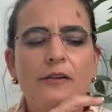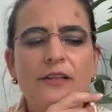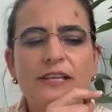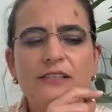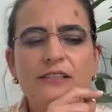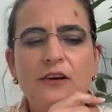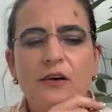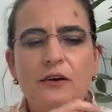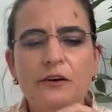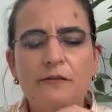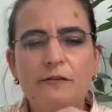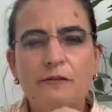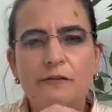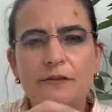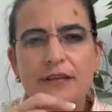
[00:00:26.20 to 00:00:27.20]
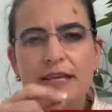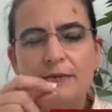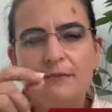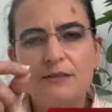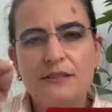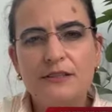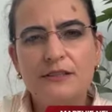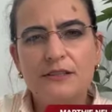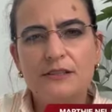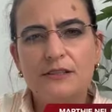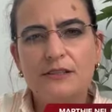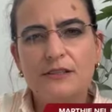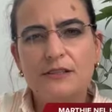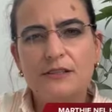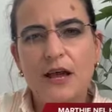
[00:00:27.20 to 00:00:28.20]
there's a lot of themes in
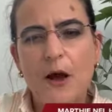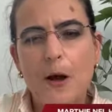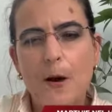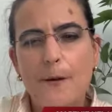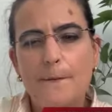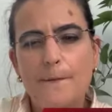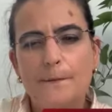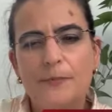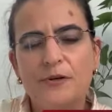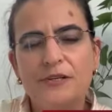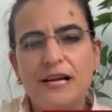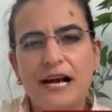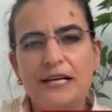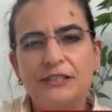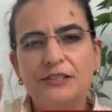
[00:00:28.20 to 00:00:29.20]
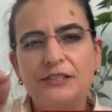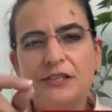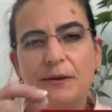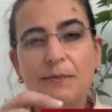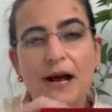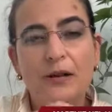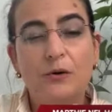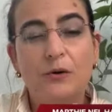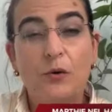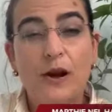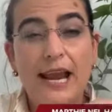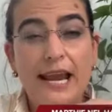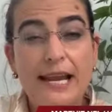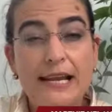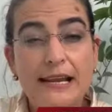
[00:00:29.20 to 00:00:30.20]
this production about
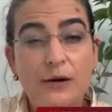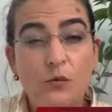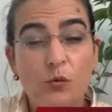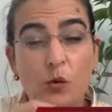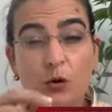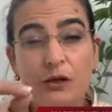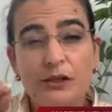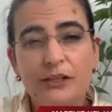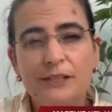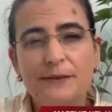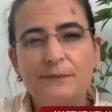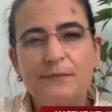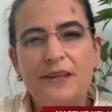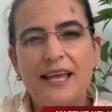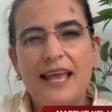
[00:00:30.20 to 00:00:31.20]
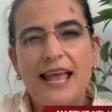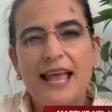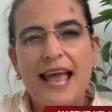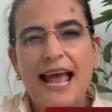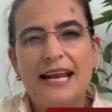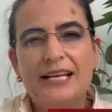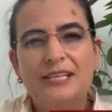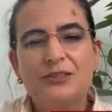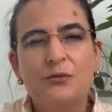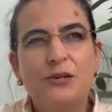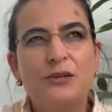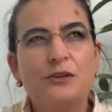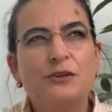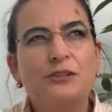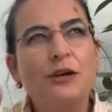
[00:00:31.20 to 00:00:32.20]
rain and water, and it's
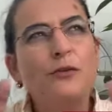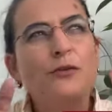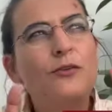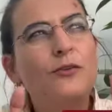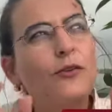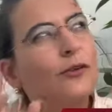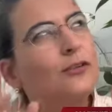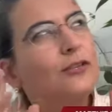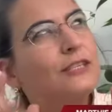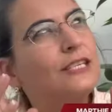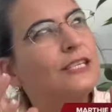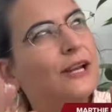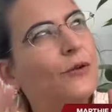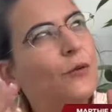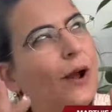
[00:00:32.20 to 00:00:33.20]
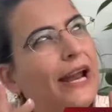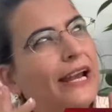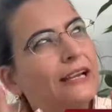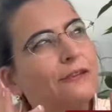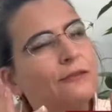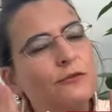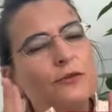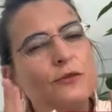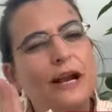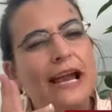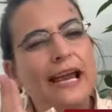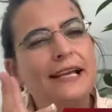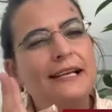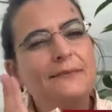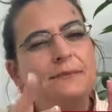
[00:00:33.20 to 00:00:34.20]
when you're so thirsty and waiting for
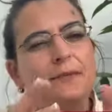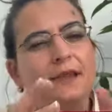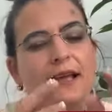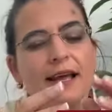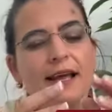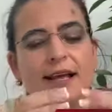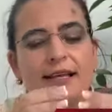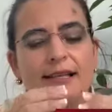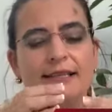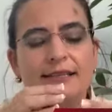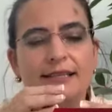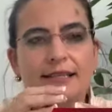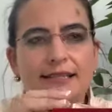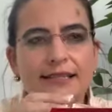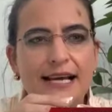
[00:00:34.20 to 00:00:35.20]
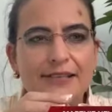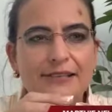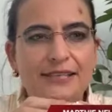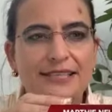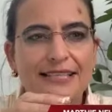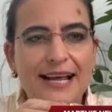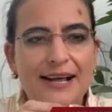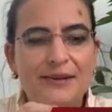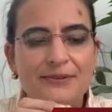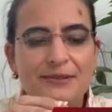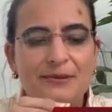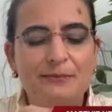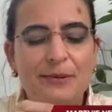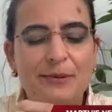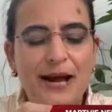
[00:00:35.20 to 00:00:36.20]
rain. This actually tells
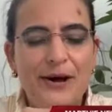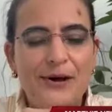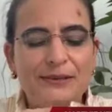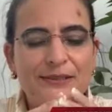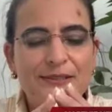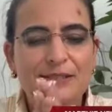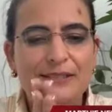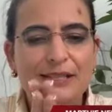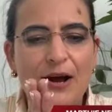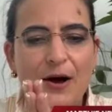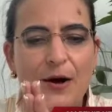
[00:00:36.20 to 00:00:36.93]
about